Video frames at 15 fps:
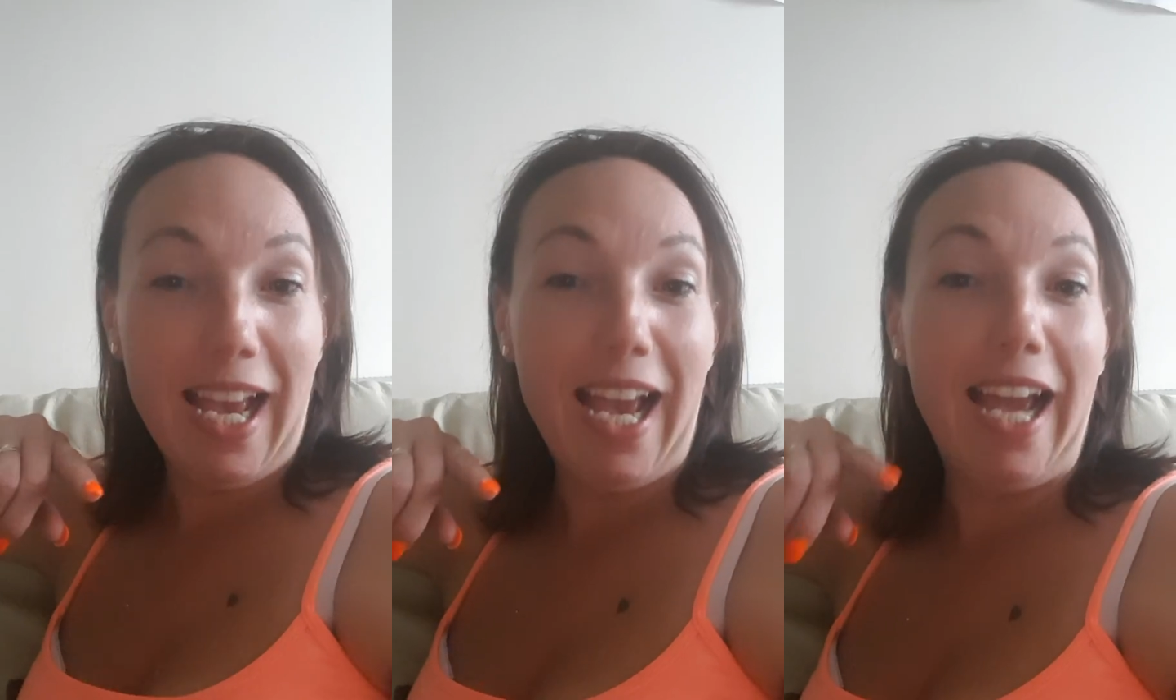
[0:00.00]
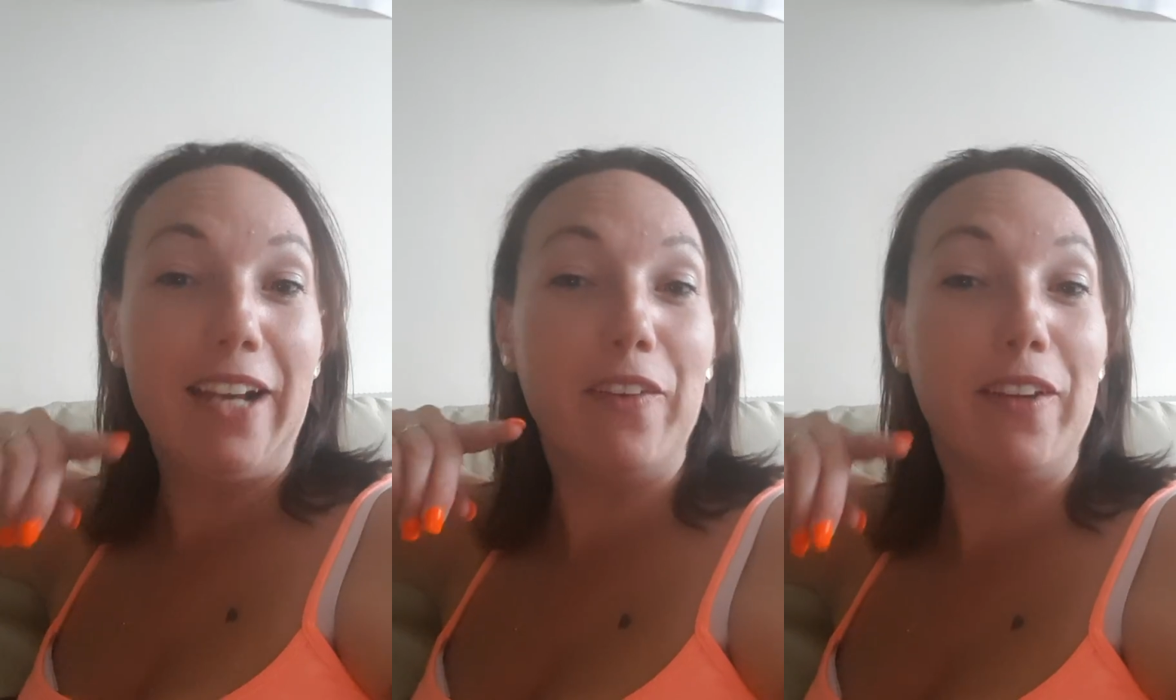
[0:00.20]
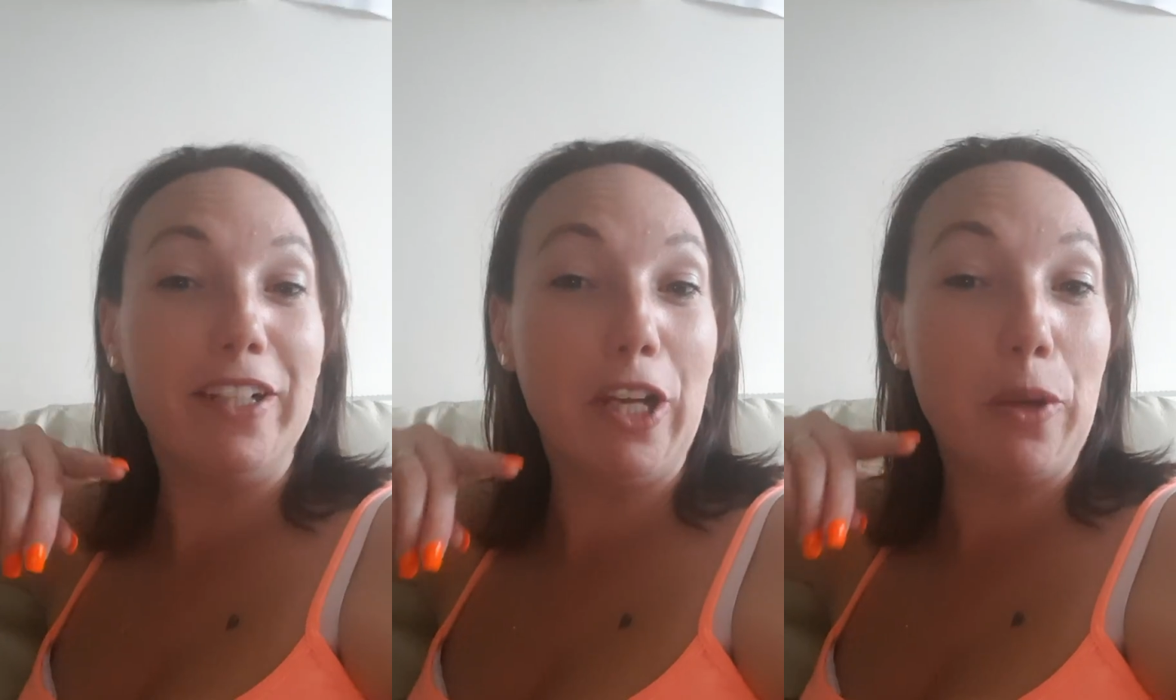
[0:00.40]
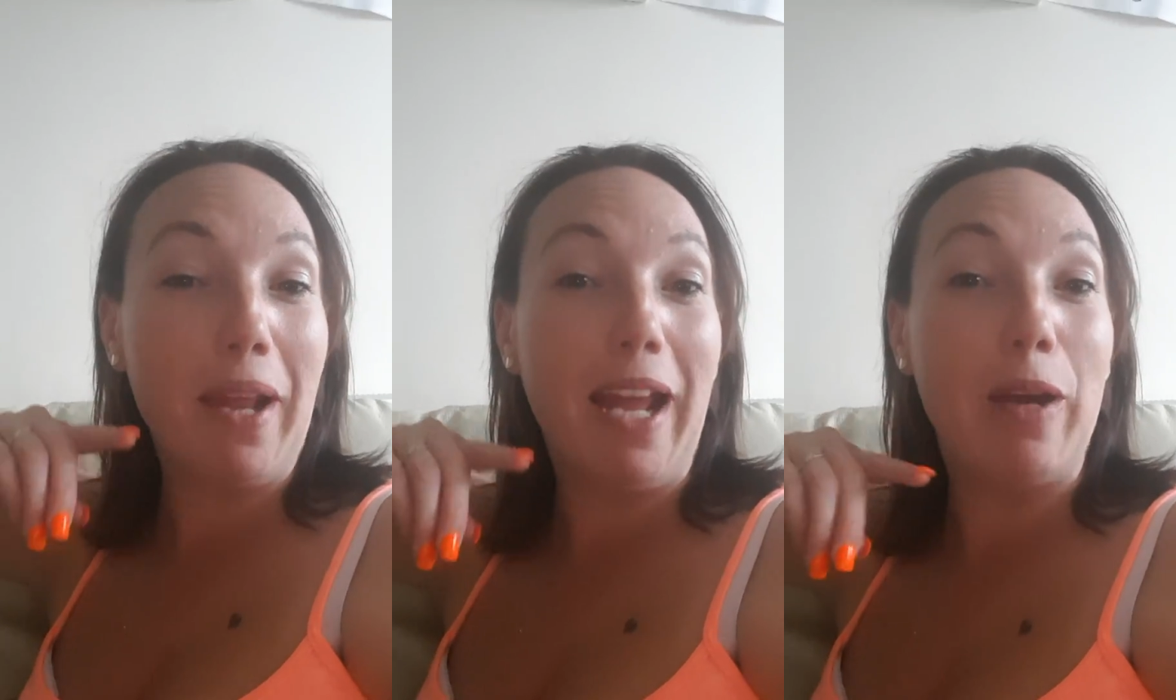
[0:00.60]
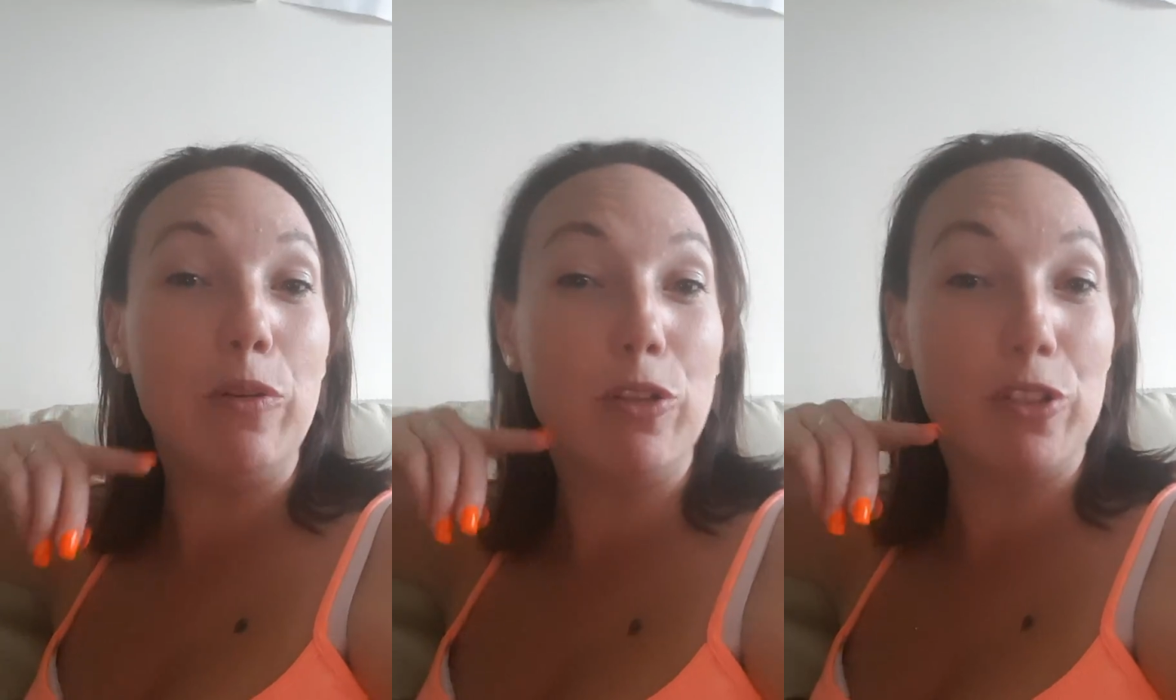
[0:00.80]
and I know
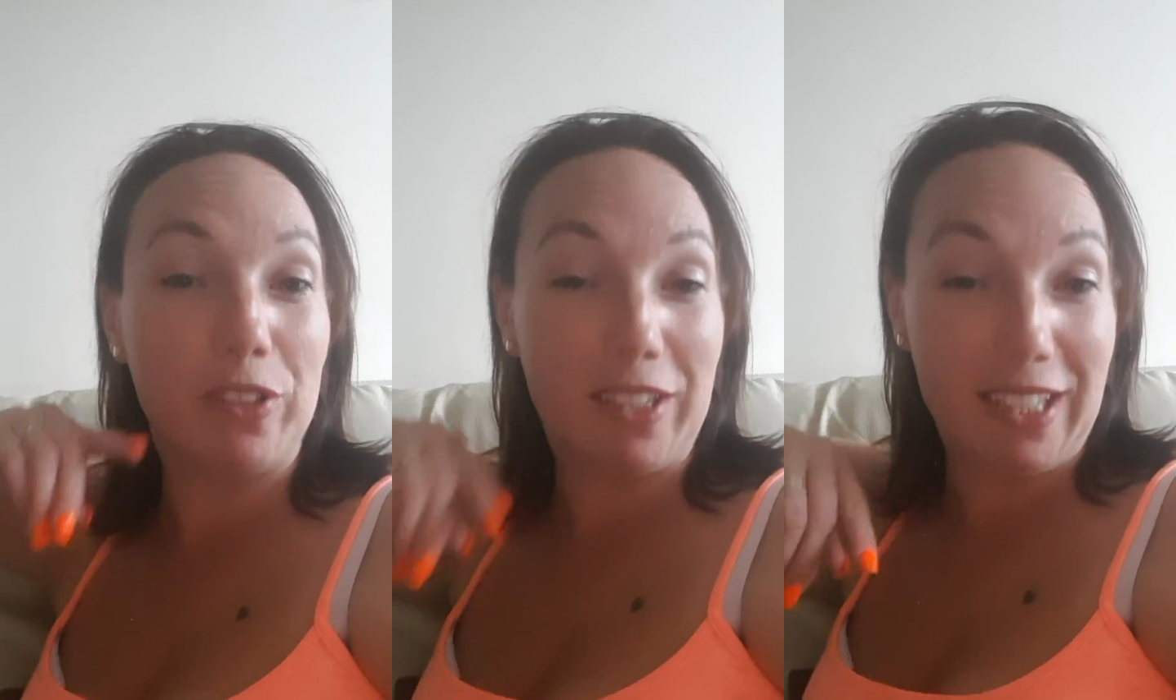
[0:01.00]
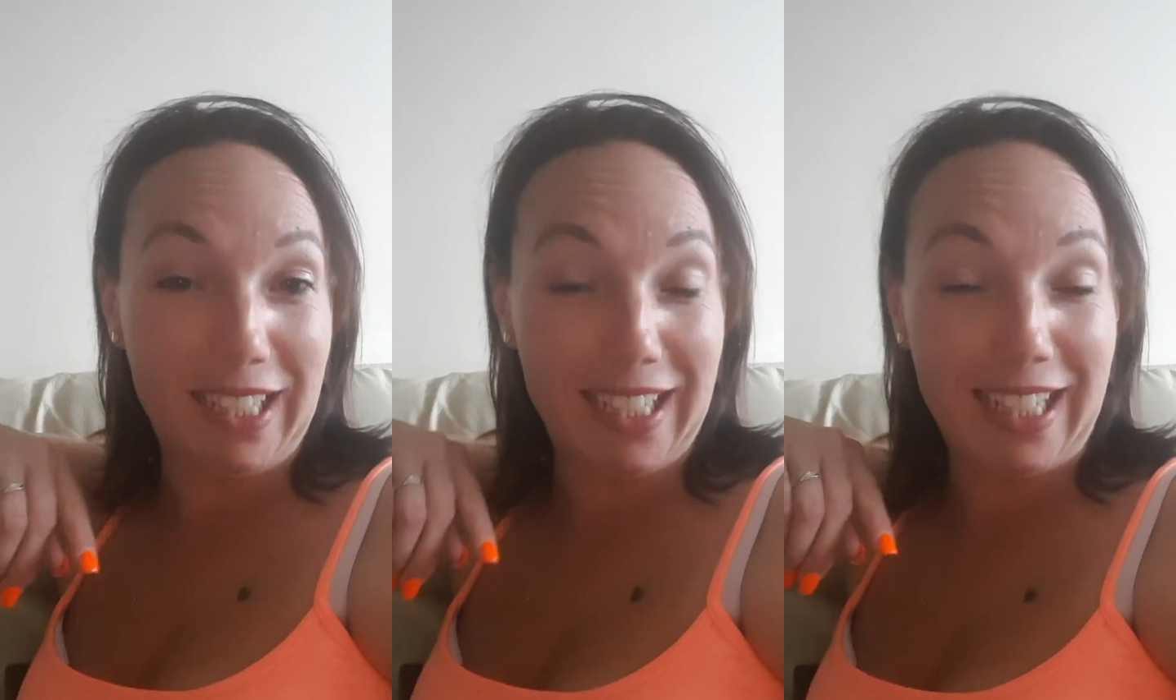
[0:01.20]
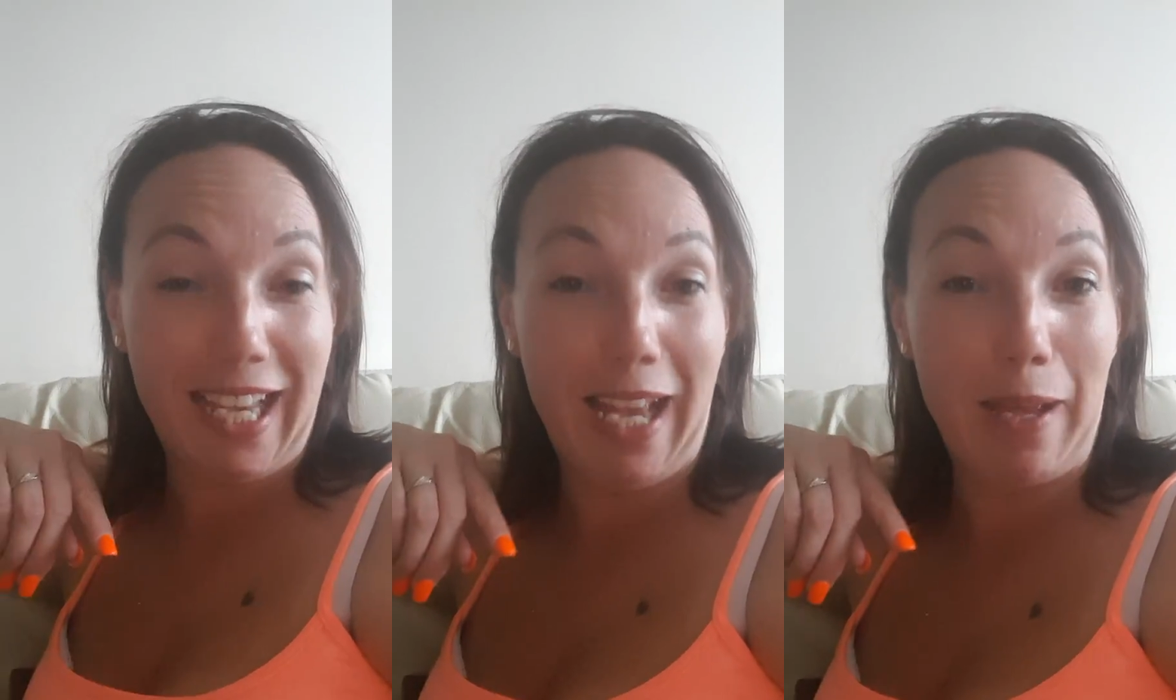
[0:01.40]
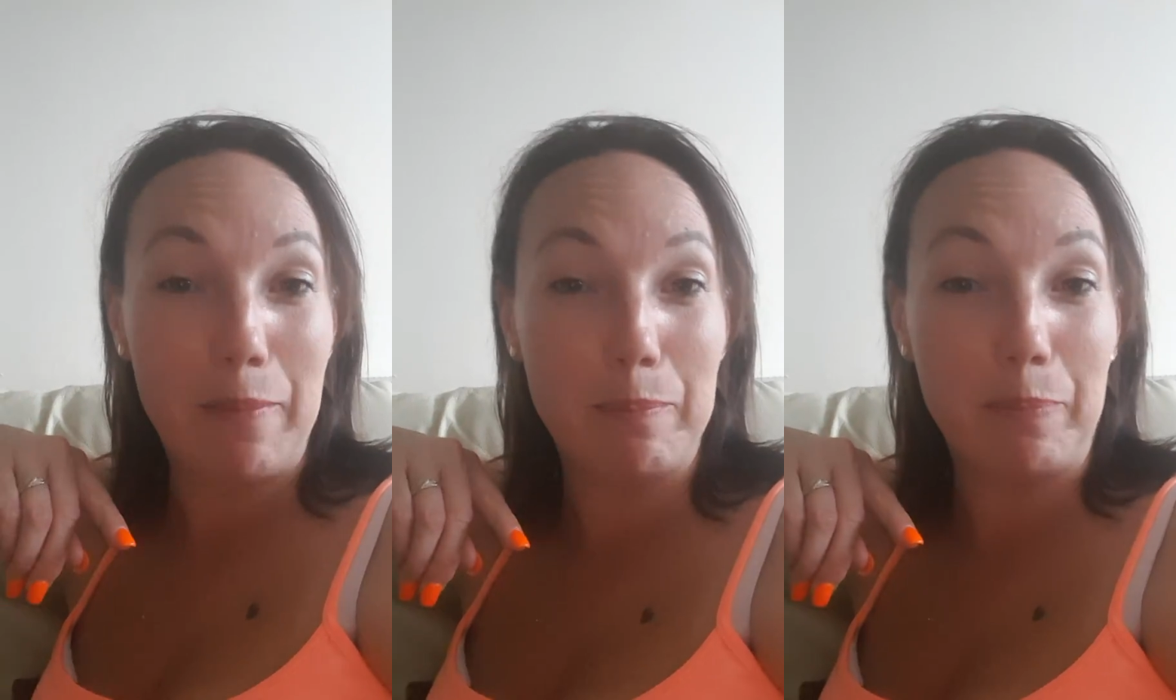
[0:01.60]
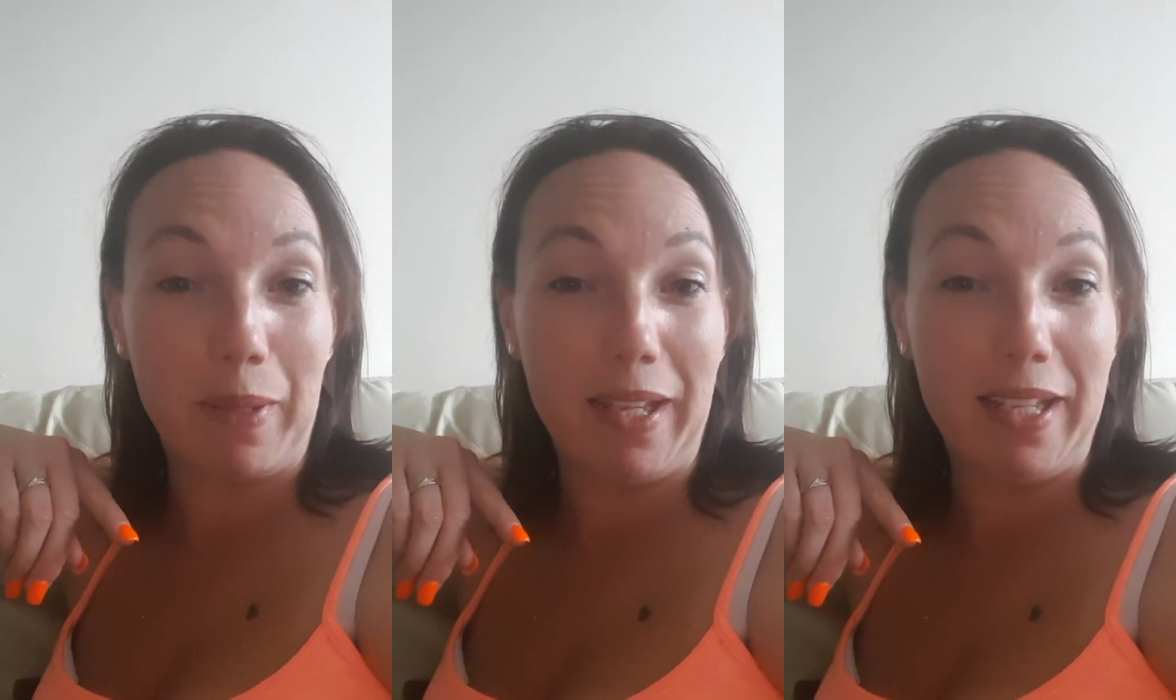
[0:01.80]
how good that it
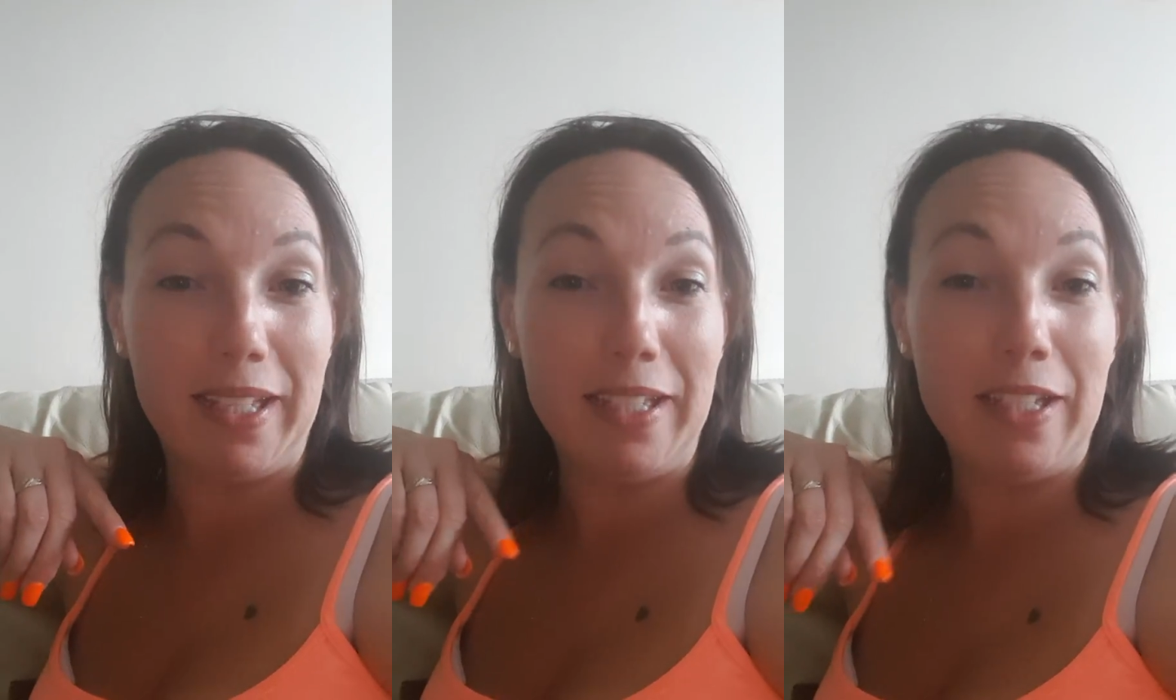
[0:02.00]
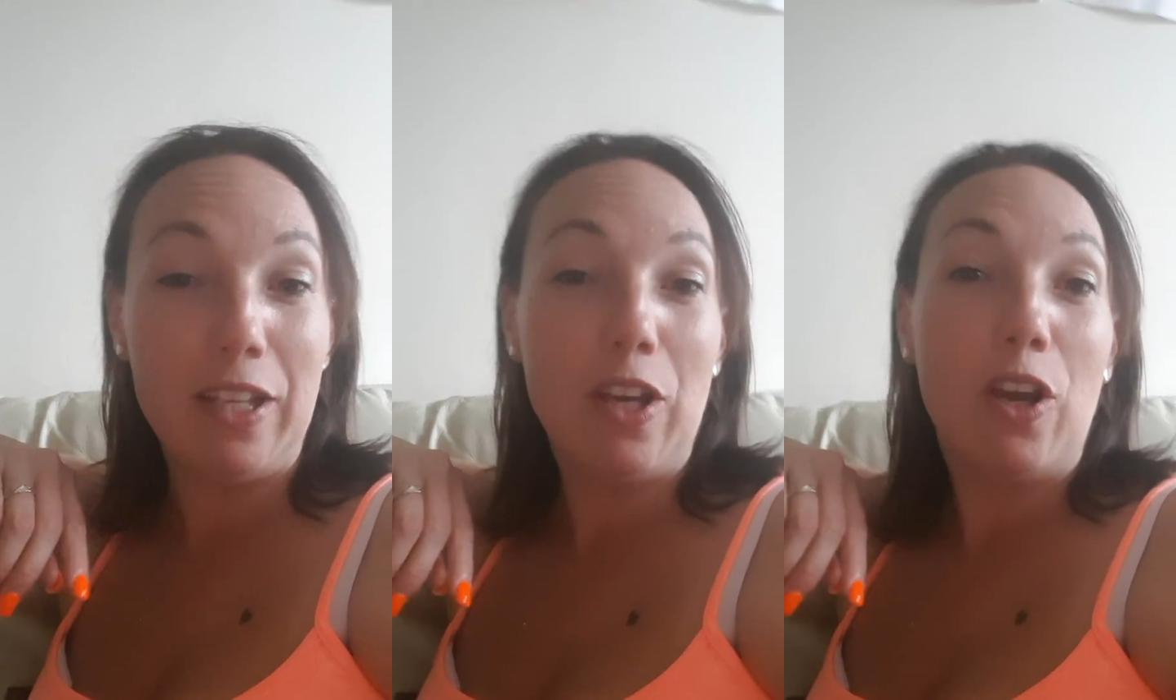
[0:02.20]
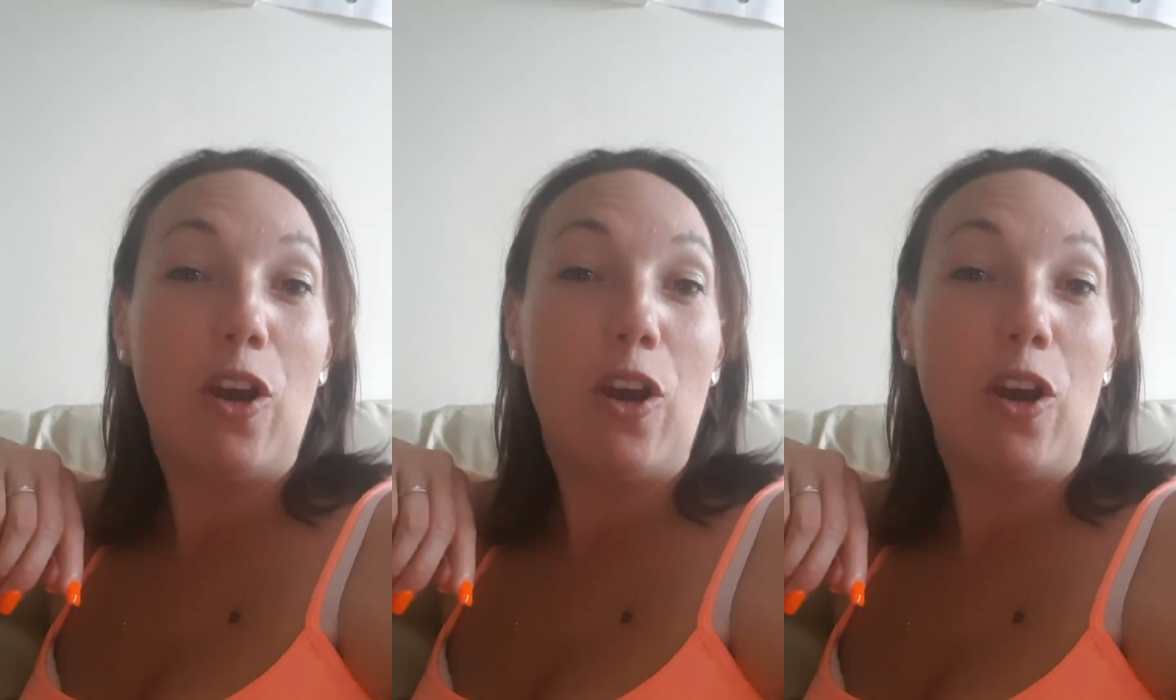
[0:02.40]
can be,